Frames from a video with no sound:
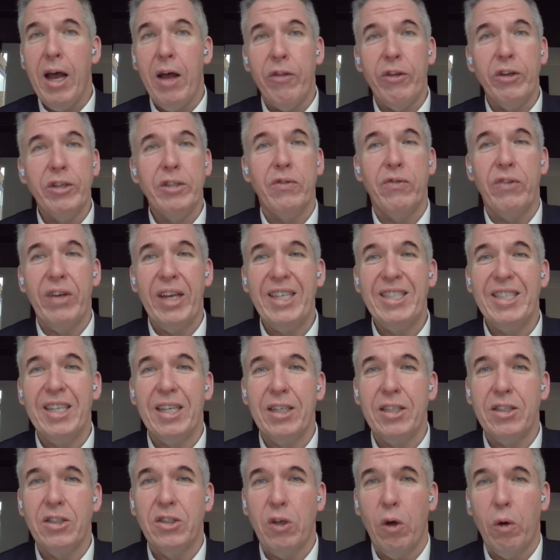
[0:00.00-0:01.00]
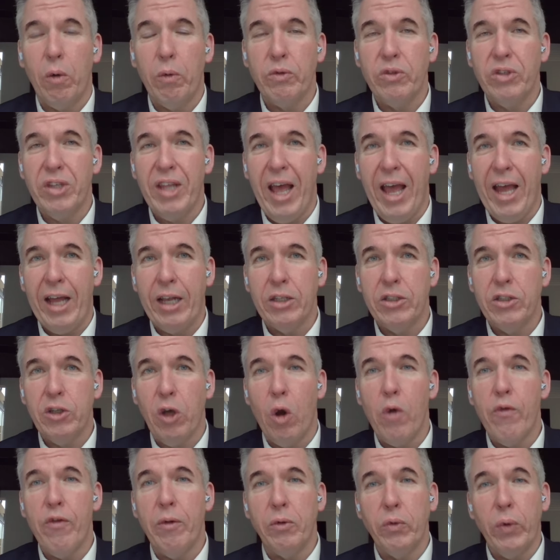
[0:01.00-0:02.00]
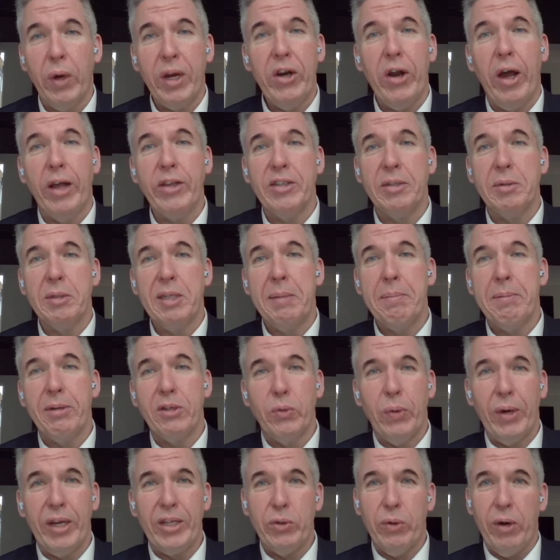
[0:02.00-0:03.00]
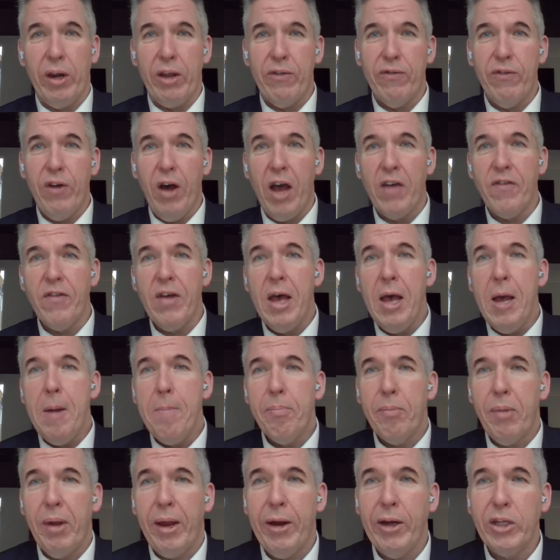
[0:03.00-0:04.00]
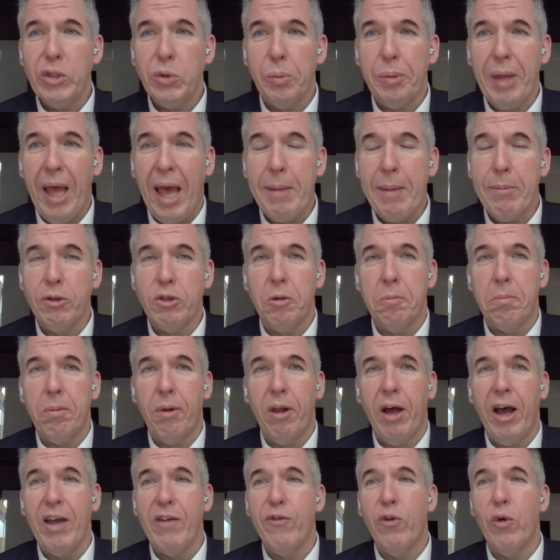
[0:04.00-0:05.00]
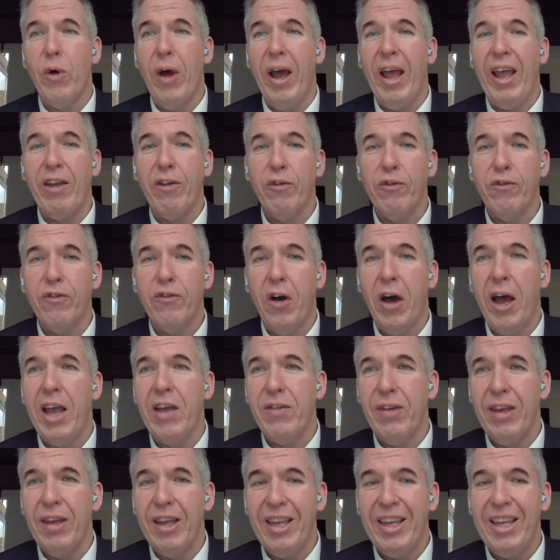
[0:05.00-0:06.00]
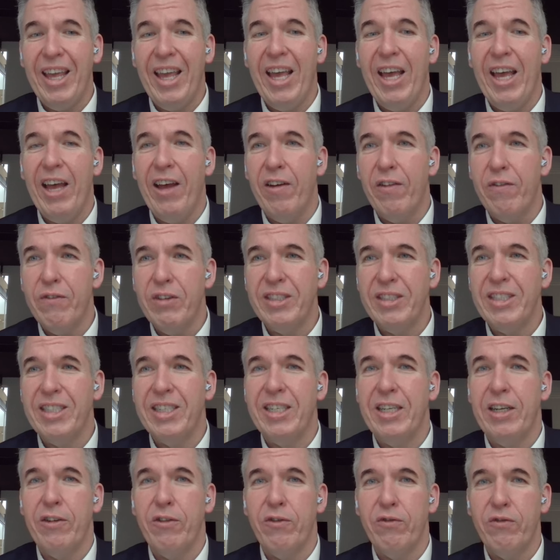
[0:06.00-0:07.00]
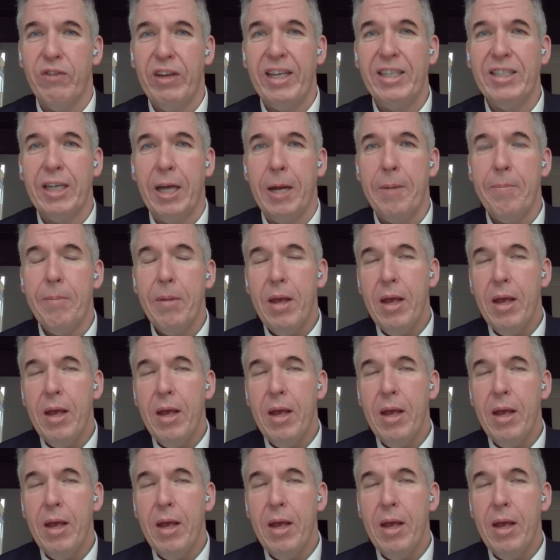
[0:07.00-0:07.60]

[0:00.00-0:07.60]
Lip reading: This visa solves that. So from 29 September 2025, parents will be able to apply for a 5-year visitor visa.